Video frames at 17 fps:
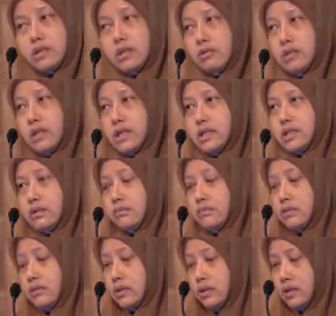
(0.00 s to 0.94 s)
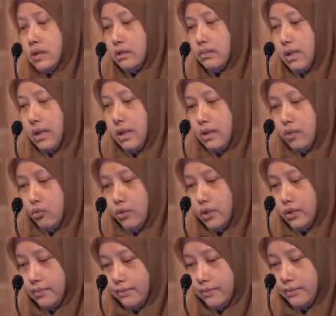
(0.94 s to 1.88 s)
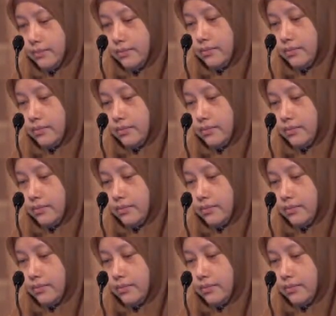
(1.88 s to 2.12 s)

regulated by Labuan,